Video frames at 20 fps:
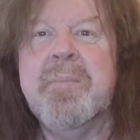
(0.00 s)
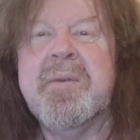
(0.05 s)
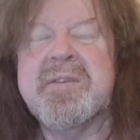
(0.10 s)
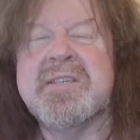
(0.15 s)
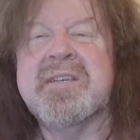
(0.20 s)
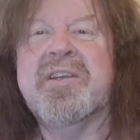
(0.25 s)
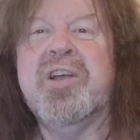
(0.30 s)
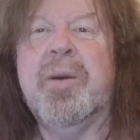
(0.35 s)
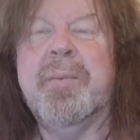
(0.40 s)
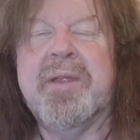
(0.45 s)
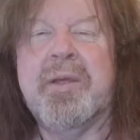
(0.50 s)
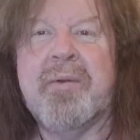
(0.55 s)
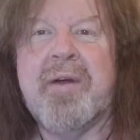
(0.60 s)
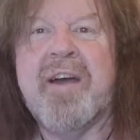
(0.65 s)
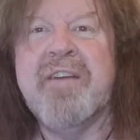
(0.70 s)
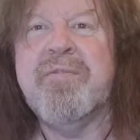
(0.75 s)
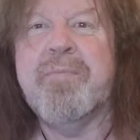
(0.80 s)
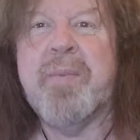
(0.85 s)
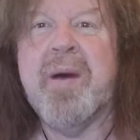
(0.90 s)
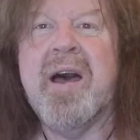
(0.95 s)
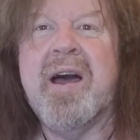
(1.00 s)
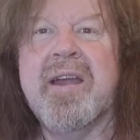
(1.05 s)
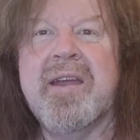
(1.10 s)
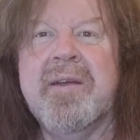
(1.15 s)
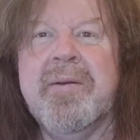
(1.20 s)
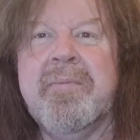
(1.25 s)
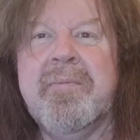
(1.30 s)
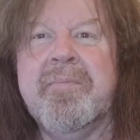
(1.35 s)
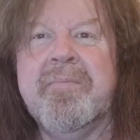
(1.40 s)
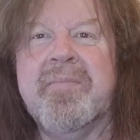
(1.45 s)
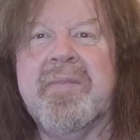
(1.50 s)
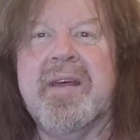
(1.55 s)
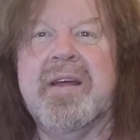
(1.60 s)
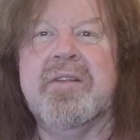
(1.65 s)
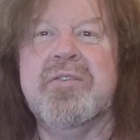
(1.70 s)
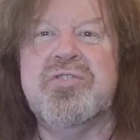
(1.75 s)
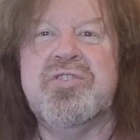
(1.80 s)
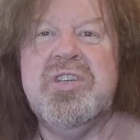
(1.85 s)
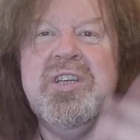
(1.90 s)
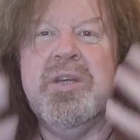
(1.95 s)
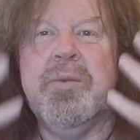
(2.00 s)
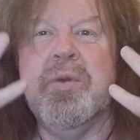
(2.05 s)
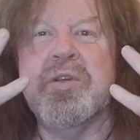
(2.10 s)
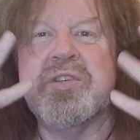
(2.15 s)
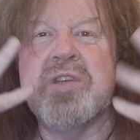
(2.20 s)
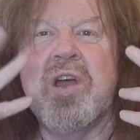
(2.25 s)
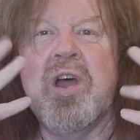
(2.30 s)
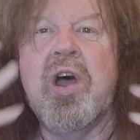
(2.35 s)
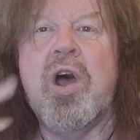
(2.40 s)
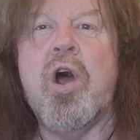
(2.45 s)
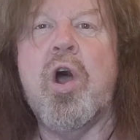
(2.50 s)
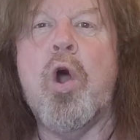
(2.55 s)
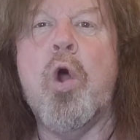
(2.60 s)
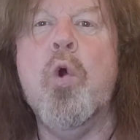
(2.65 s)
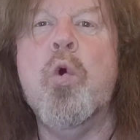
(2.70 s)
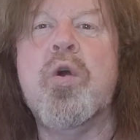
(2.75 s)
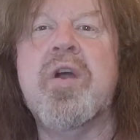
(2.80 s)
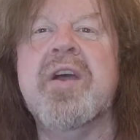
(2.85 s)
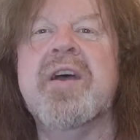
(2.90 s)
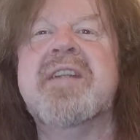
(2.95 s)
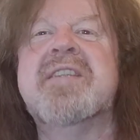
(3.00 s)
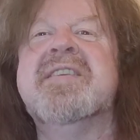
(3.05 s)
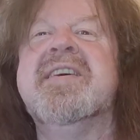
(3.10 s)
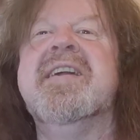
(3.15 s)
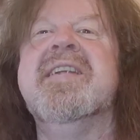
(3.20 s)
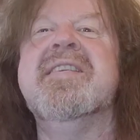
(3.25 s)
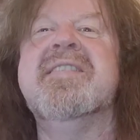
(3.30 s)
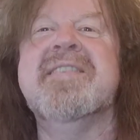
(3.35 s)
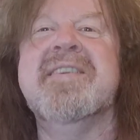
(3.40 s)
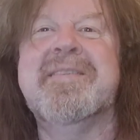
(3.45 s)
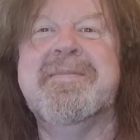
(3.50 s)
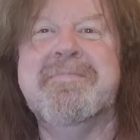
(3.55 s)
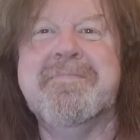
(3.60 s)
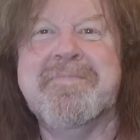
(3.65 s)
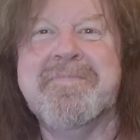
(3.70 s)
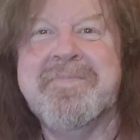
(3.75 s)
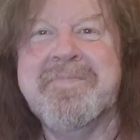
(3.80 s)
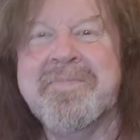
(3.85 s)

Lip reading: Mrs. Kilt-Man arrived back and she was ochre tinted.